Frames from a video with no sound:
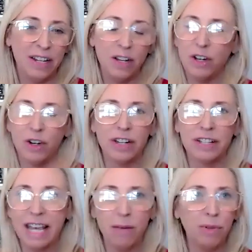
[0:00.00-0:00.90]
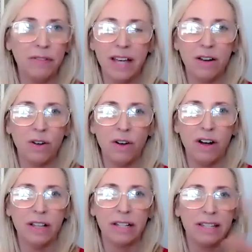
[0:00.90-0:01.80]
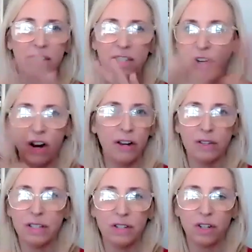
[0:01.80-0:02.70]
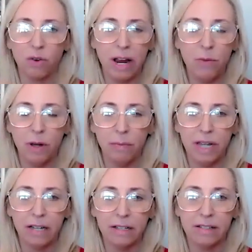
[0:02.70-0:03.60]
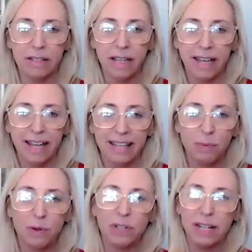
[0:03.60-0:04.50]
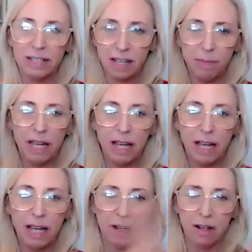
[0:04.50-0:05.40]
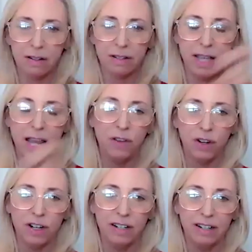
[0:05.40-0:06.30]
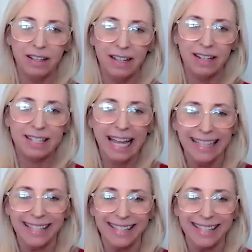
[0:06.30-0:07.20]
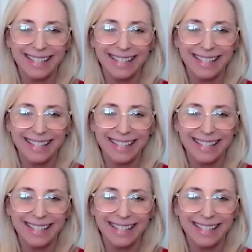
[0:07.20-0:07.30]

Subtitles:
And your example of the alcoholic scenario is such a great one, because this person has become their savior in a sense.